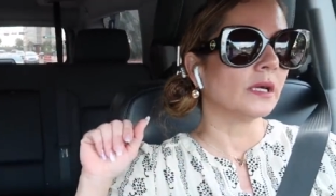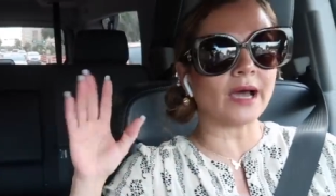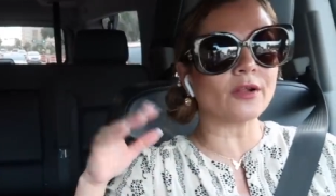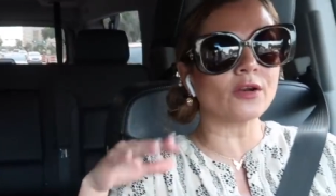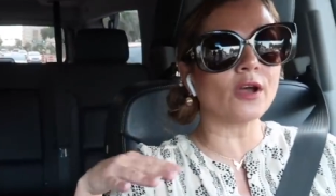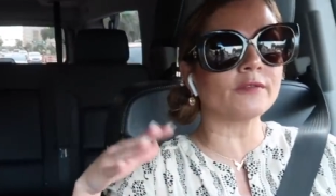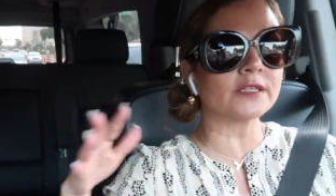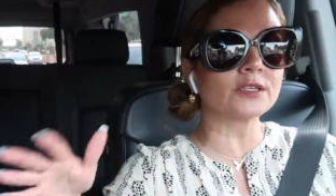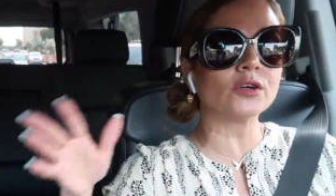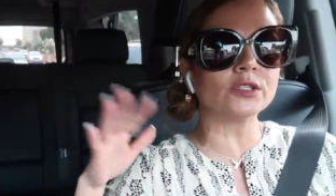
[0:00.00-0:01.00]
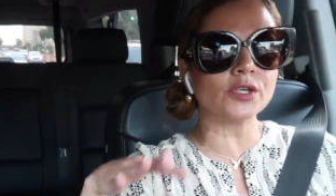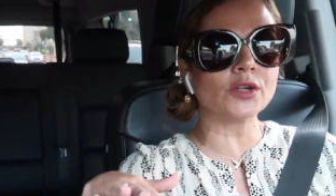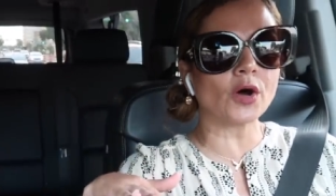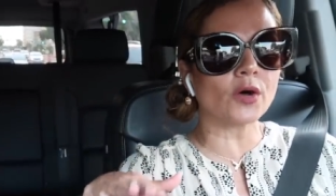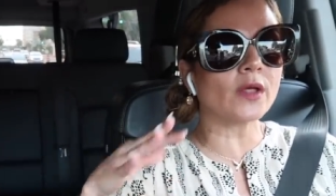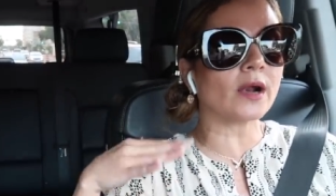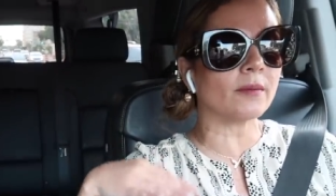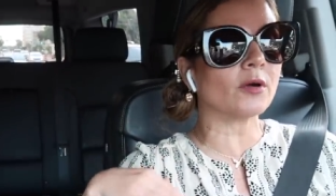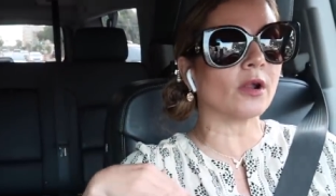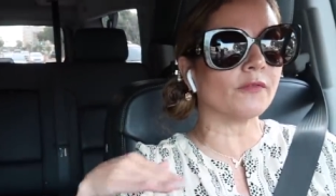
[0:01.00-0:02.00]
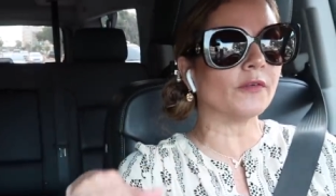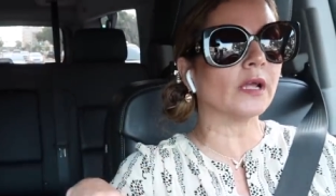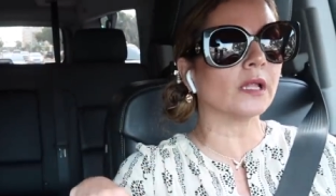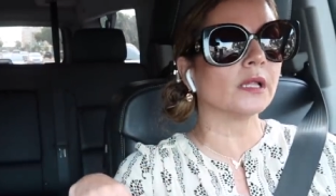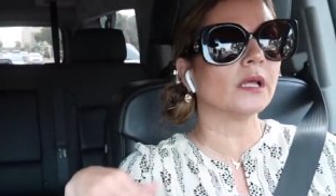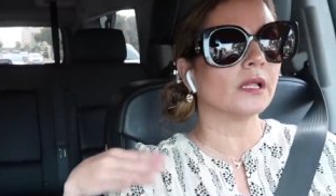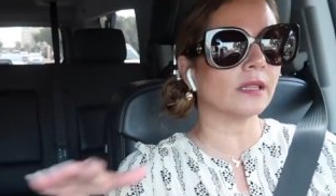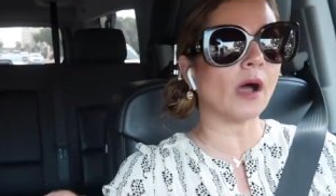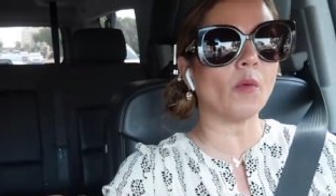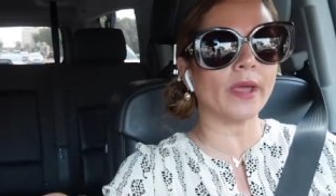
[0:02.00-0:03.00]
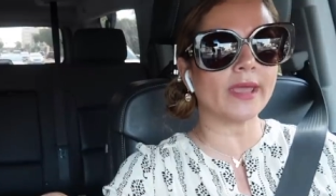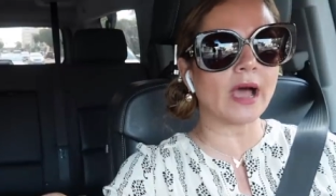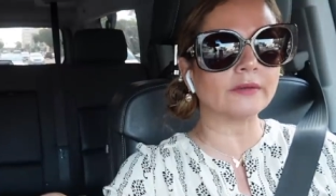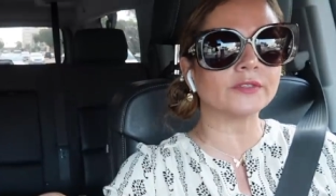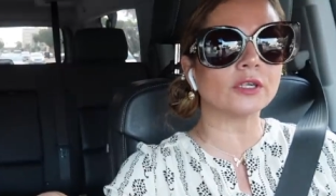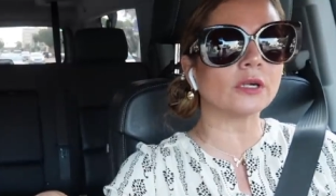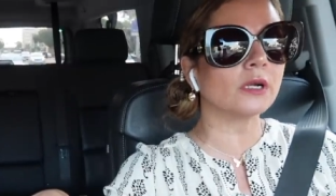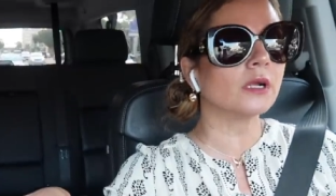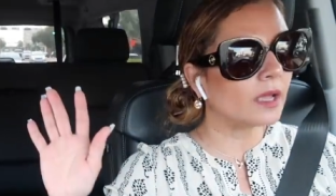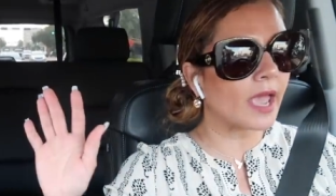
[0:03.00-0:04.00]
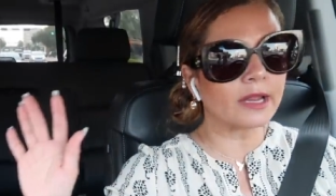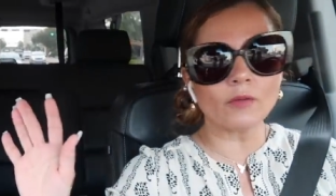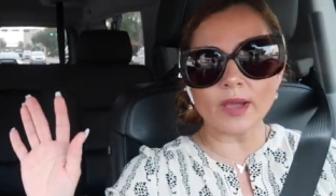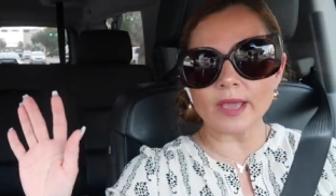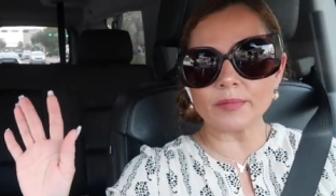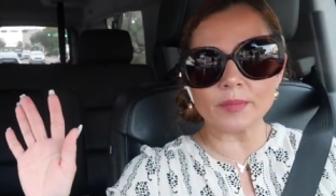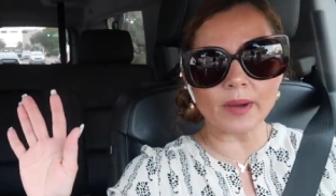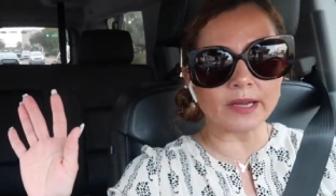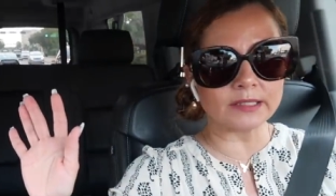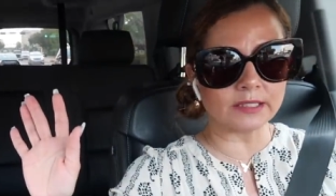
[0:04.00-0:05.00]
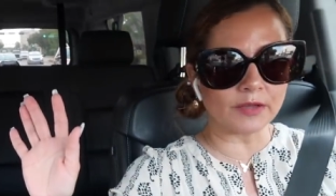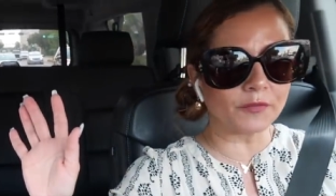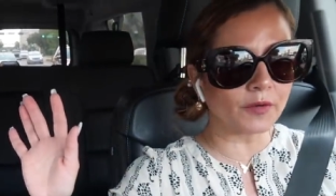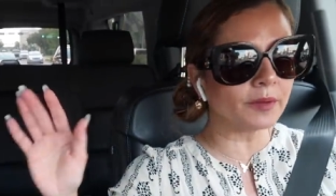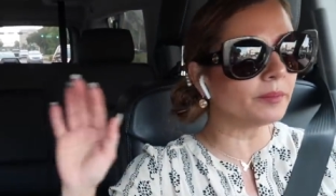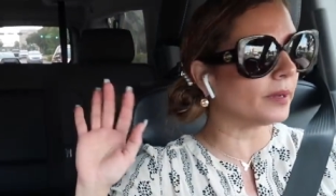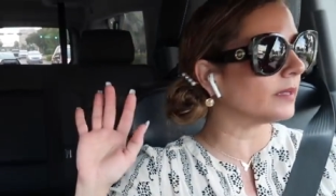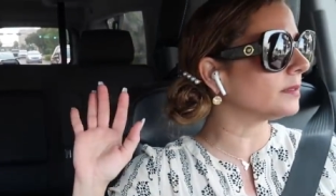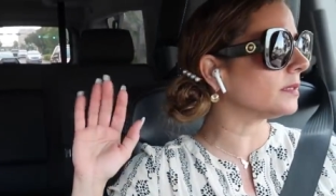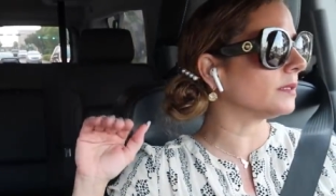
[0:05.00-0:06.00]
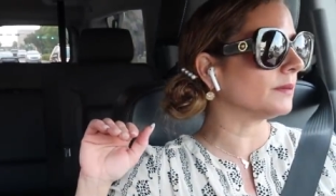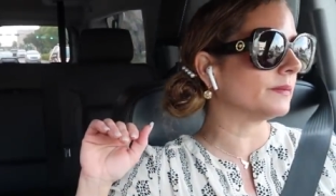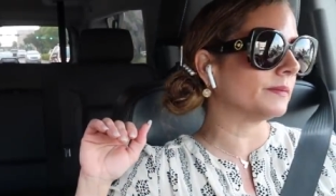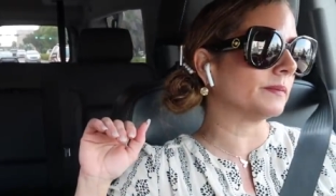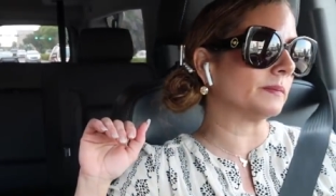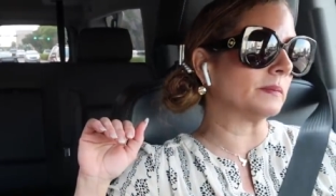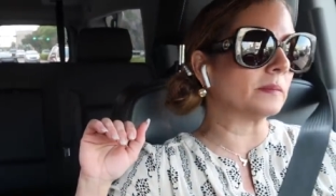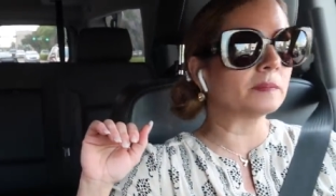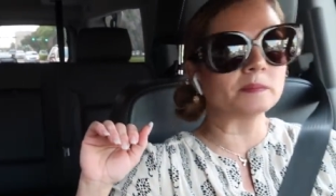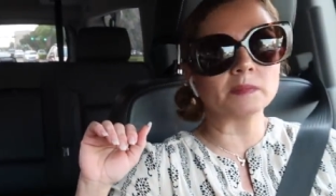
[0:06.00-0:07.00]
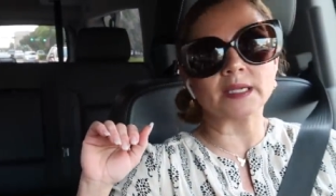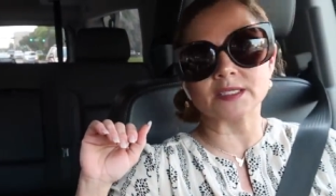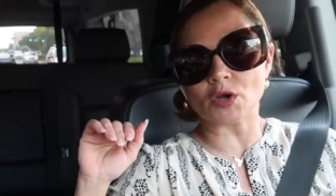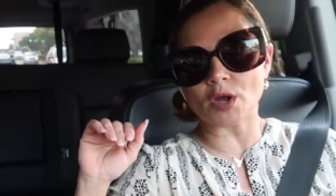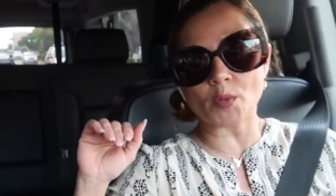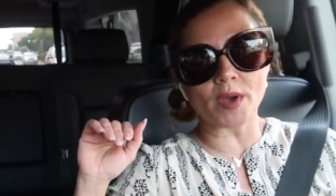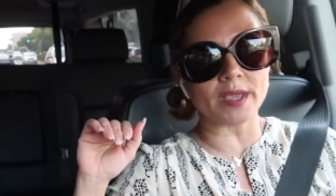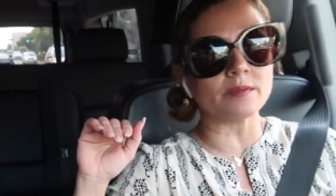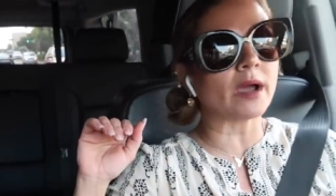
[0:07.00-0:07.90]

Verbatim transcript: I don't know if it's good to know that I'm gonna feel that way after. Anyway, everybody is different, but it's gonna wait.